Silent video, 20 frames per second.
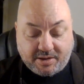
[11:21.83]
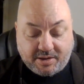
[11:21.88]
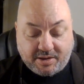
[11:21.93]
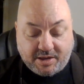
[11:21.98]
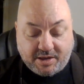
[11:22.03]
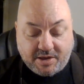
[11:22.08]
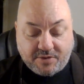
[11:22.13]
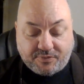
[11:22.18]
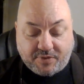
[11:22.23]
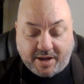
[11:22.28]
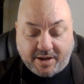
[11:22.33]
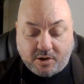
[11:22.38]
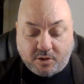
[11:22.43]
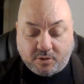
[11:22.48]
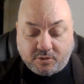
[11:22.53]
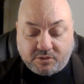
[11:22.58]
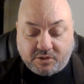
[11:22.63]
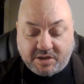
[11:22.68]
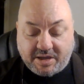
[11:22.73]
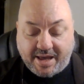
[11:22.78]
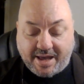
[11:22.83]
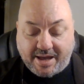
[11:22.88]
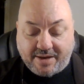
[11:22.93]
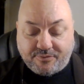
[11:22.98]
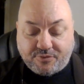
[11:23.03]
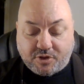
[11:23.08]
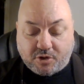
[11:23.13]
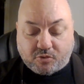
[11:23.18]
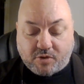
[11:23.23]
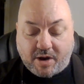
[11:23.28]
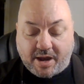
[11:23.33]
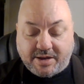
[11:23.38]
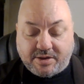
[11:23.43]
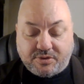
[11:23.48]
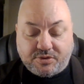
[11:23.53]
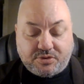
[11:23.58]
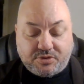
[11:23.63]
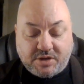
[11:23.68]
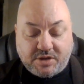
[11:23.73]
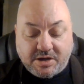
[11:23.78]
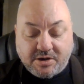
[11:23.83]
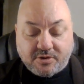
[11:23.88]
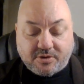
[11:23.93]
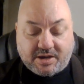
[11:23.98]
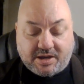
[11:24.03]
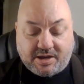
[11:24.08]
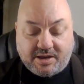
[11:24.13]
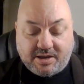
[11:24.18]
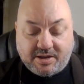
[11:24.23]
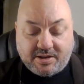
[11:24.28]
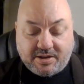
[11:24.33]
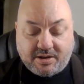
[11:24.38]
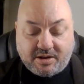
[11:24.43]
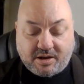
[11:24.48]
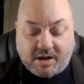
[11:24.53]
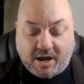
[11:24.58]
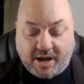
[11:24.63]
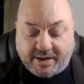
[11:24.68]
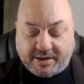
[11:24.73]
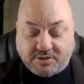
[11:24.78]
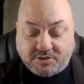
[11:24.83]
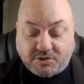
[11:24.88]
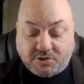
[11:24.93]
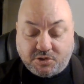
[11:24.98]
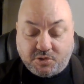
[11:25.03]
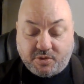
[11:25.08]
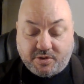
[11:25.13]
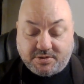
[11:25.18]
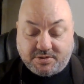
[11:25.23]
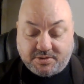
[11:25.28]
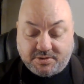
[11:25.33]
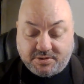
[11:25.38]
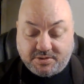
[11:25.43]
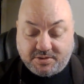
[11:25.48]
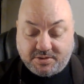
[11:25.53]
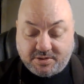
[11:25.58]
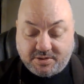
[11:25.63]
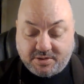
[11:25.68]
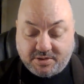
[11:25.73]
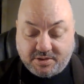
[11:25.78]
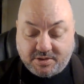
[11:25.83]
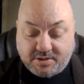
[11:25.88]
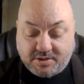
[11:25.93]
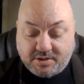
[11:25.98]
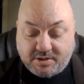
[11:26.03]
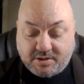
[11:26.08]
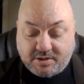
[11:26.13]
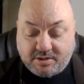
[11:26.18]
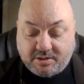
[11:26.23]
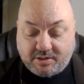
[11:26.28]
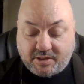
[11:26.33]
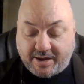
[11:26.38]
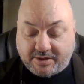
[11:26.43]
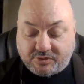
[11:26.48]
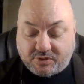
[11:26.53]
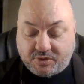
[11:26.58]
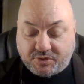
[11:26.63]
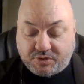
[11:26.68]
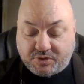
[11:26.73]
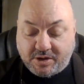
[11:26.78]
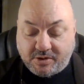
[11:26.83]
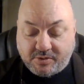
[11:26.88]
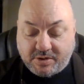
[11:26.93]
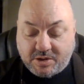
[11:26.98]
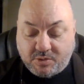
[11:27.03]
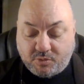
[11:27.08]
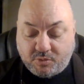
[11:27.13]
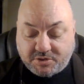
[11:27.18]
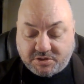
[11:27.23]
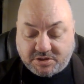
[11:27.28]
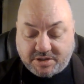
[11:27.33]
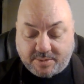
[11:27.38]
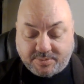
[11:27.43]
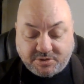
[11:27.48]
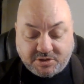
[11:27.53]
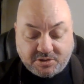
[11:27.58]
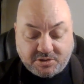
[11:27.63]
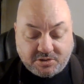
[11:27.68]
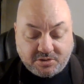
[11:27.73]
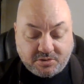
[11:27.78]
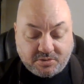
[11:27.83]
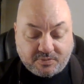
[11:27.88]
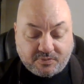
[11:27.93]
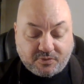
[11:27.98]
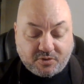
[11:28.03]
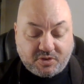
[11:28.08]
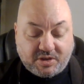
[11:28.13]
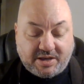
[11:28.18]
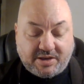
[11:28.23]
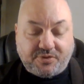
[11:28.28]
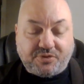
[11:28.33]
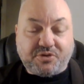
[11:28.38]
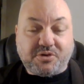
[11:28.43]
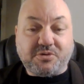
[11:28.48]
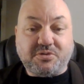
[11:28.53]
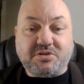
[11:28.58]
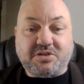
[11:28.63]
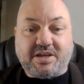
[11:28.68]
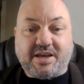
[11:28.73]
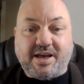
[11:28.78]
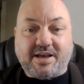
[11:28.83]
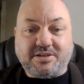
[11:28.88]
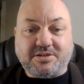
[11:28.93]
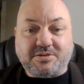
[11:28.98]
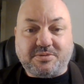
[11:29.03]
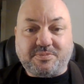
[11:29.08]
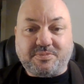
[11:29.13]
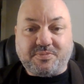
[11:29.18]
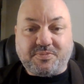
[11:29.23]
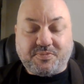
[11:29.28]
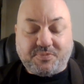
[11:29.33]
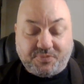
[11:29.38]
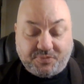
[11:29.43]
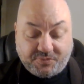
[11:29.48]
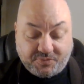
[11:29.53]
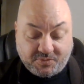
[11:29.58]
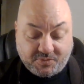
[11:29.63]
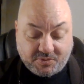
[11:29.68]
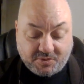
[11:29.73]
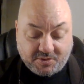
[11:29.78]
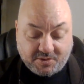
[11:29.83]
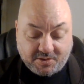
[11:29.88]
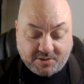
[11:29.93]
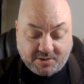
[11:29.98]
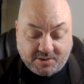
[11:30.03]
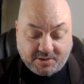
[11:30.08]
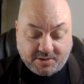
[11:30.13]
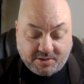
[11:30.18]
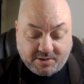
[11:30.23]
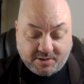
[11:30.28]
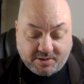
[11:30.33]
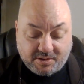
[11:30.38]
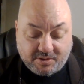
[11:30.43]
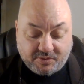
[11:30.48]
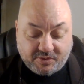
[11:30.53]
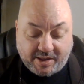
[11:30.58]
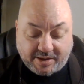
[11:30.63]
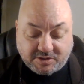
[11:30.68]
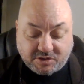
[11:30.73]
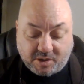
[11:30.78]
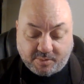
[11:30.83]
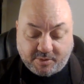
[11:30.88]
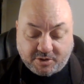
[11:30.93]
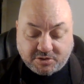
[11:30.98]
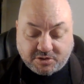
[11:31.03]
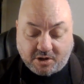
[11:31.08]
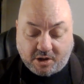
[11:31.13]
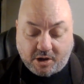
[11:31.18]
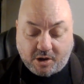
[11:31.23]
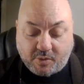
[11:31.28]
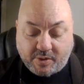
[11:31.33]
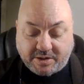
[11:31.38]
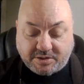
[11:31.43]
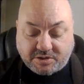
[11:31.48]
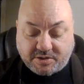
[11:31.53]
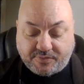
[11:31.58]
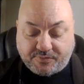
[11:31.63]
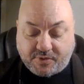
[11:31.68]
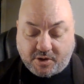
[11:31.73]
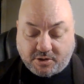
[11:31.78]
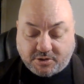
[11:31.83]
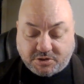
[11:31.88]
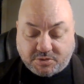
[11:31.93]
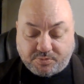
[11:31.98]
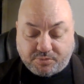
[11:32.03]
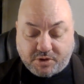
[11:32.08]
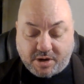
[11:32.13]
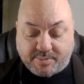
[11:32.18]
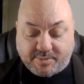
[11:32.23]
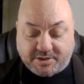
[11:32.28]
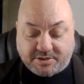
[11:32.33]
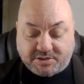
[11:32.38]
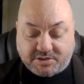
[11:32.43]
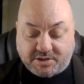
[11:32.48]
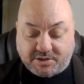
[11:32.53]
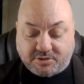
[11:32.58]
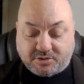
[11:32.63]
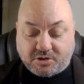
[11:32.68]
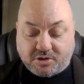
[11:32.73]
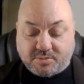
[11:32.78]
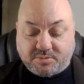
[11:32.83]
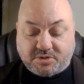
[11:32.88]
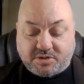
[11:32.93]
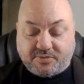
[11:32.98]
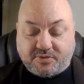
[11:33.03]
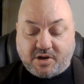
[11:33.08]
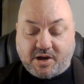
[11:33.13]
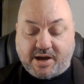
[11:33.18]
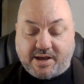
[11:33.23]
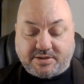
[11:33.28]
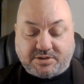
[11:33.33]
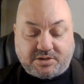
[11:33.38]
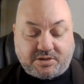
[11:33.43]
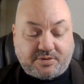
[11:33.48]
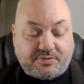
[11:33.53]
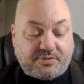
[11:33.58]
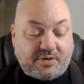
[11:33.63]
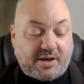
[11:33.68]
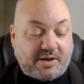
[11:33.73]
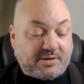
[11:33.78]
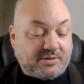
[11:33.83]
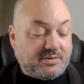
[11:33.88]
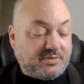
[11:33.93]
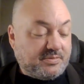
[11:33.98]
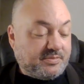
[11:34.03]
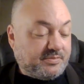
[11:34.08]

if I only have the right theory, I can do it. Like the theory will substitute for the enthusiasm. That's almost always a false premise in terms of cause and effect.